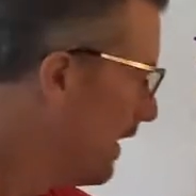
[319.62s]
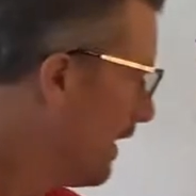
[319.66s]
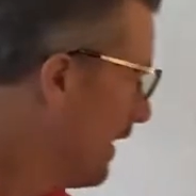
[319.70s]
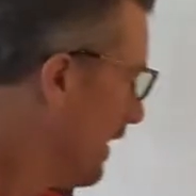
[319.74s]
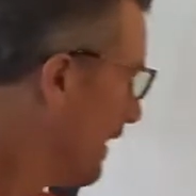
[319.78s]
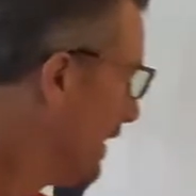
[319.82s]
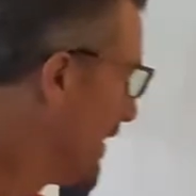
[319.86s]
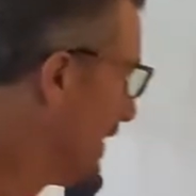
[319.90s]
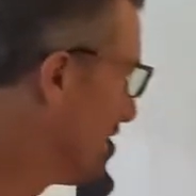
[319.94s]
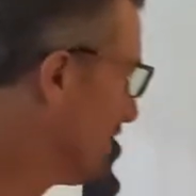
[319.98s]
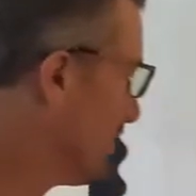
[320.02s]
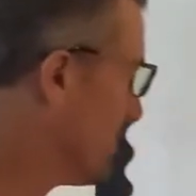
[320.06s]

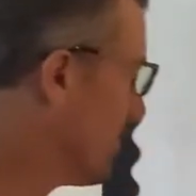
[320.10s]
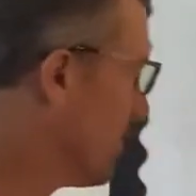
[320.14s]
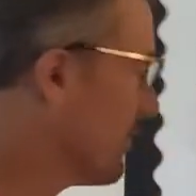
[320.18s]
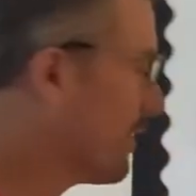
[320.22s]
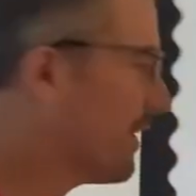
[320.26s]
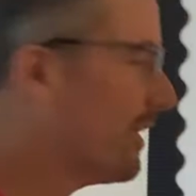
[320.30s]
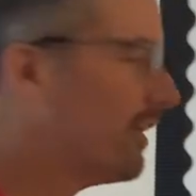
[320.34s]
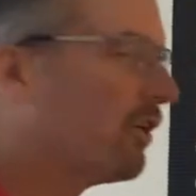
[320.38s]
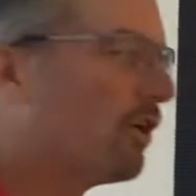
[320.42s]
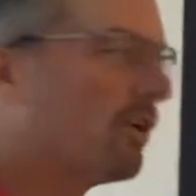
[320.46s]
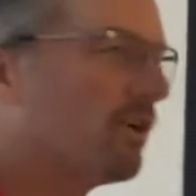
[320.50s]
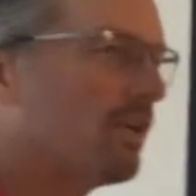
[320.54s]
Let's look
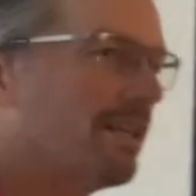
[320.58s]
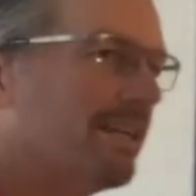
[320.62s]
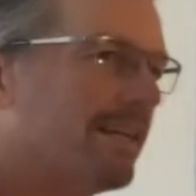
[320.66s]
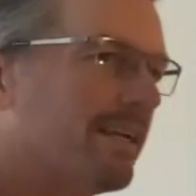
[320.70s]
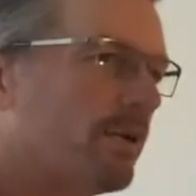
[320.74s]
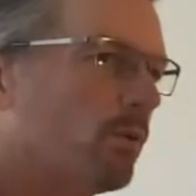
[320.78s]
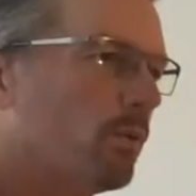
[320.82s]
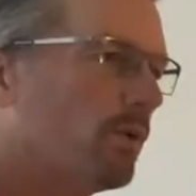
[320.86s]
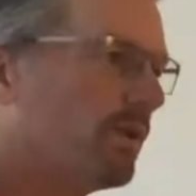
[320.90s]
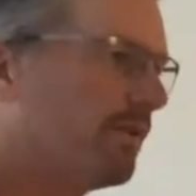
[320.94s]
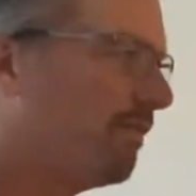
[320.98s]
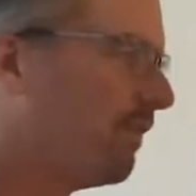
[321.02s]
at our
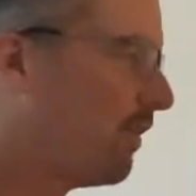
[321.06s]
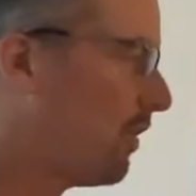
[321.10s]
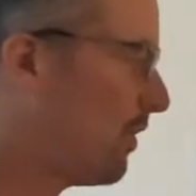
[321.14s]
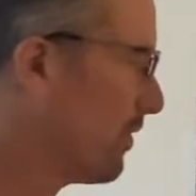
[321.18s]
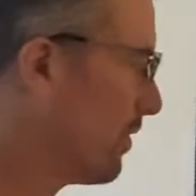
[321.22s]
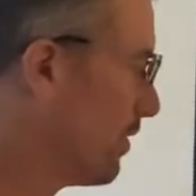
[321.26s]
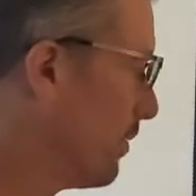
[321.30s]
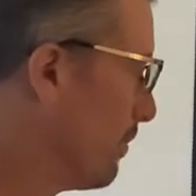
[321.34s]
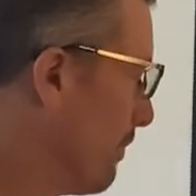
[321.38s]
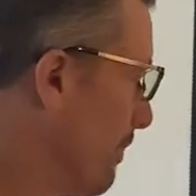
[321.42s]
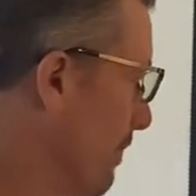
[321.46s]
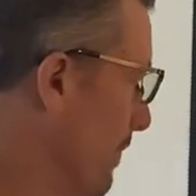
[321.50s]
liquid
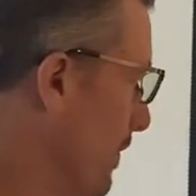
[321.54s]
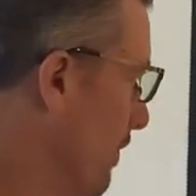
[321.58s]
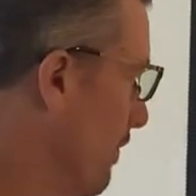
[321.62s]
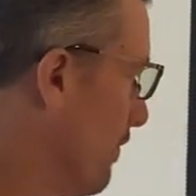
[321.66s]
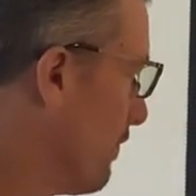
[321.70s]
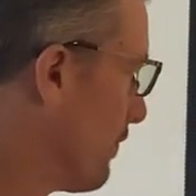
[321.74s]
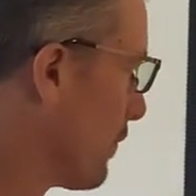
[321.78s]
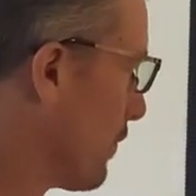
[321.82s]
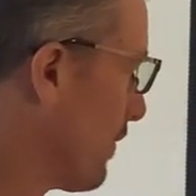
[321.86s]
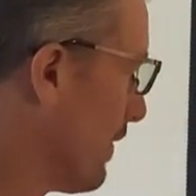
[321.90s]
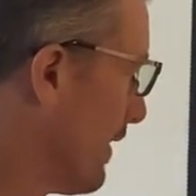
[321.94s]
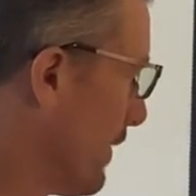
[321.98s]
volume.
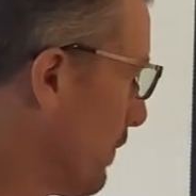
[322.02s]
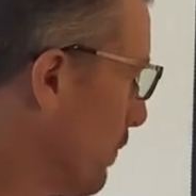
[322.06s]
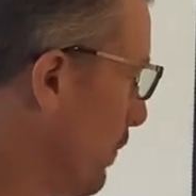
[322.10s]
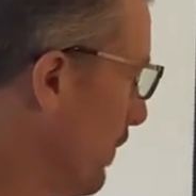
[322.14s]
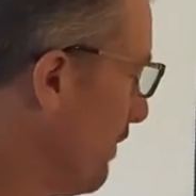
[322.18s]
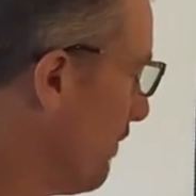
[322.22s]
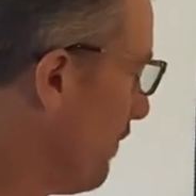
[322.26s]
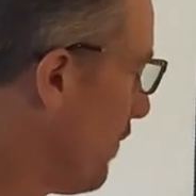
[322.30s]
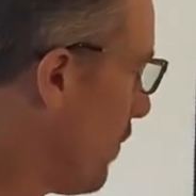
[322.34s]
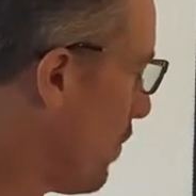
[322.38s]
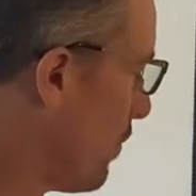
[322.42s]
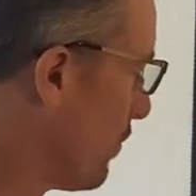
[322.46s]
For liquid
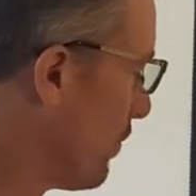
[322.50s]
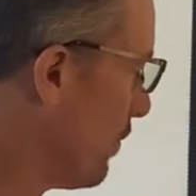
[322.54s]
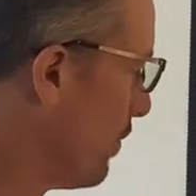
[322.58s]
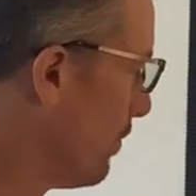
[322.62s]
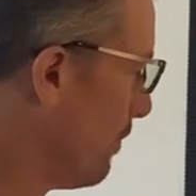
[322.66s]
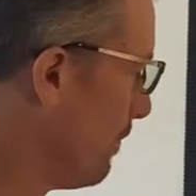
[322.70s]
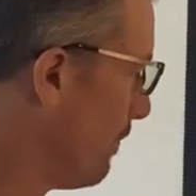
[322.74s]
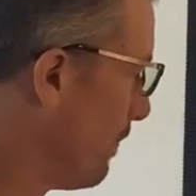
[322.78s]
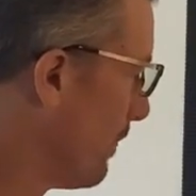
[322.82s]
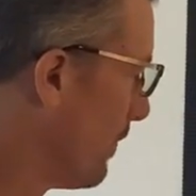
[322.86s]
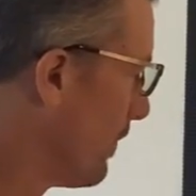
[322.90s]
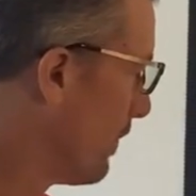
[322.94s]

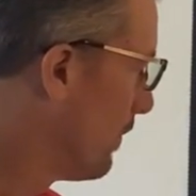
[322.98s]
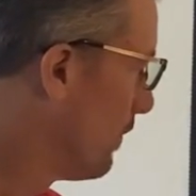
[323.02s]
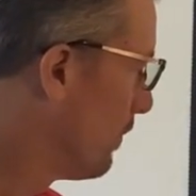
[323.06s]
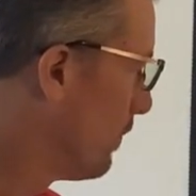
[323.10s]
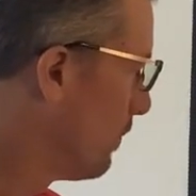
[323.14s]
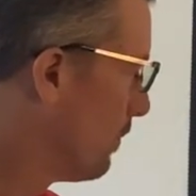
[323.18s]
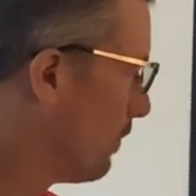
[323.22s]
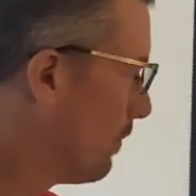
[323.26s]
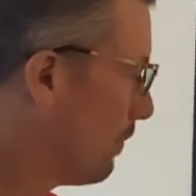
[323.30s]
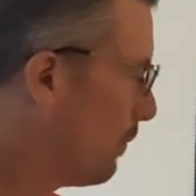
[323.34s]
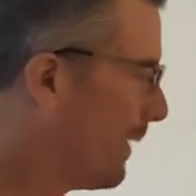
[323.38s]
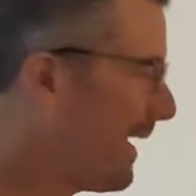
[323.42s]
volume,
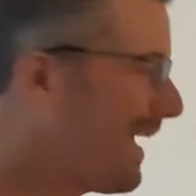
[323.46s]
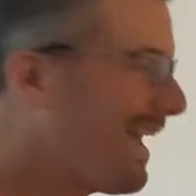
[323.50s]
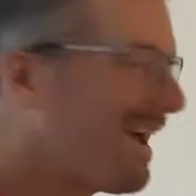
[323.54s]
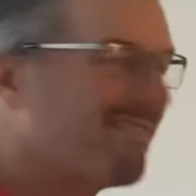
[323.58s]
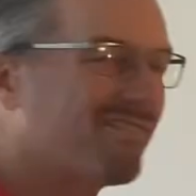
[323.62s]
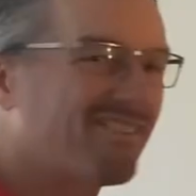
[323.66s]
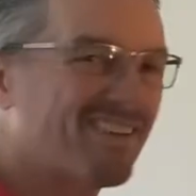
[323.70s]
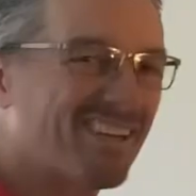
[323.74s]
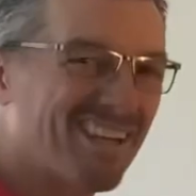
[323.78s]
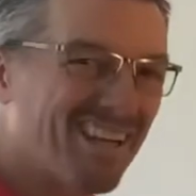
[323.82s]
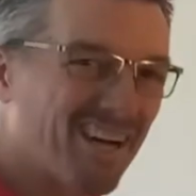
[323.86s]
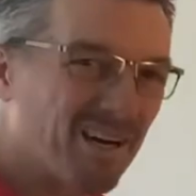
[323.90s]
we
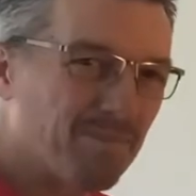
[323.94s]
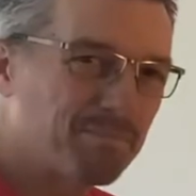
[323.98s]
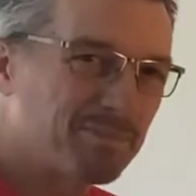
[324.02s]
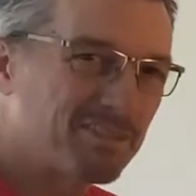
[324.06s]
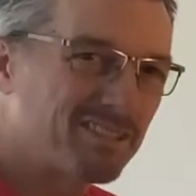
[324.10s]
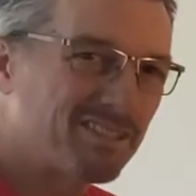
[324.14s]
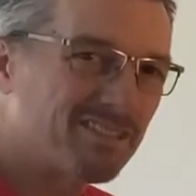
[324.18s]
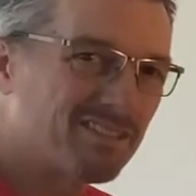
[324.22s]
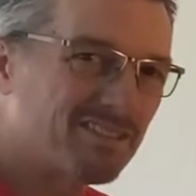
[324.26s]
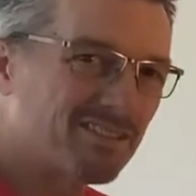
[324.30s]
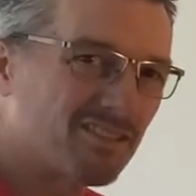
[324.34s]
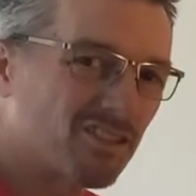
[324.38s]
have cups
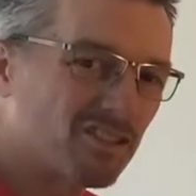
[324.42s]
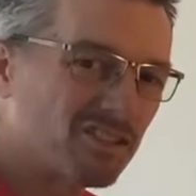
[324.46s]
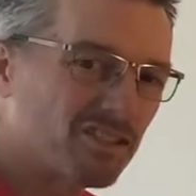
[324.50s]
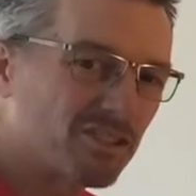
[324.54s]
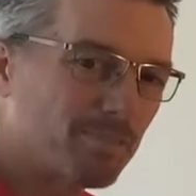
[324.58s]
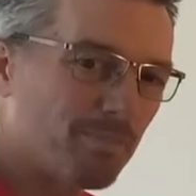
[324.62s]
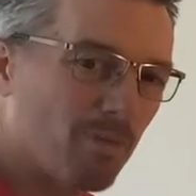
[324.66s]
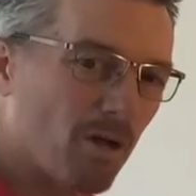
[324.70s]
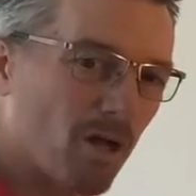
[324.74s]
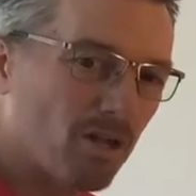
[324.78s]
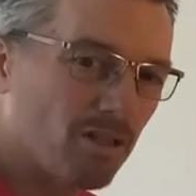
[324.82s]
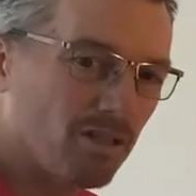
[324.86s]
is our
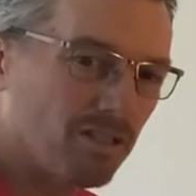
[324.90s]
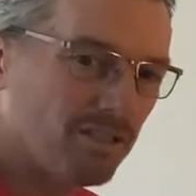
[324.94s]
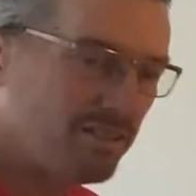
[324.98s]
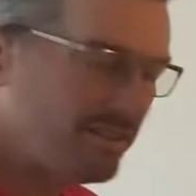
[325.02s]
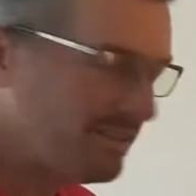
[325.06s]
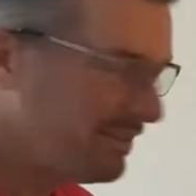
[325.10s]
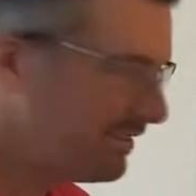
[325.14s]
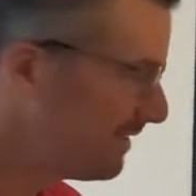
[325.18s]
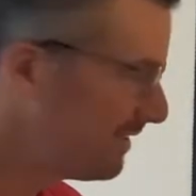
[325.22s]
smallest.